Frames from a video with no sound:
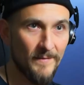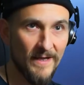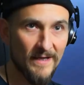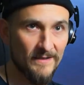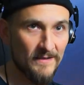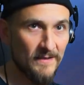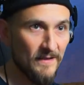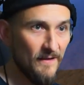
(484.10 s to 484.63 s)
all
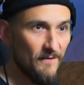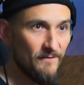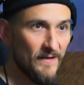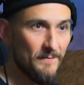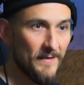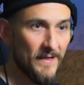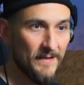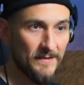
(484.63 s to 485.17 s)
rods are
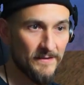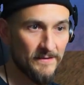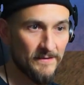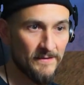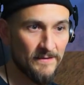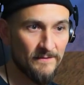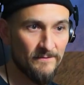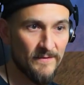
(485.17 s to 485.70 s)
still going
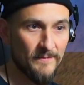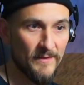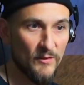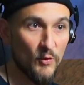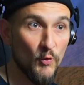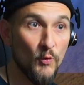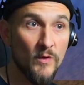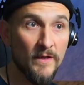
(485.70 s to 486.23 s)
strong.
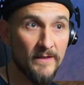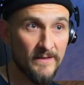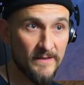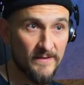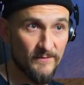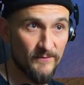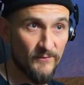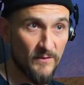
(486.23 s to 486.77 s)

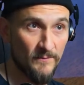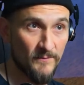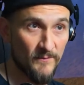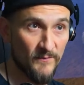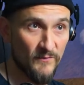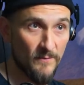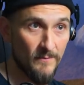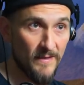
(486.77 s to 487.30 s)
Still really,
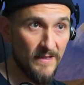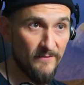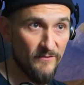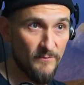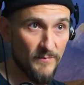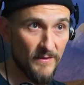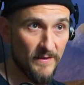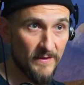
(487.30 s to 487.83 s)
really high
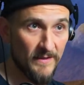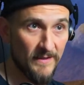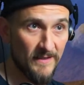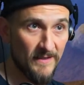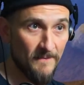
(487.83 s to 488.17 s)
frequency.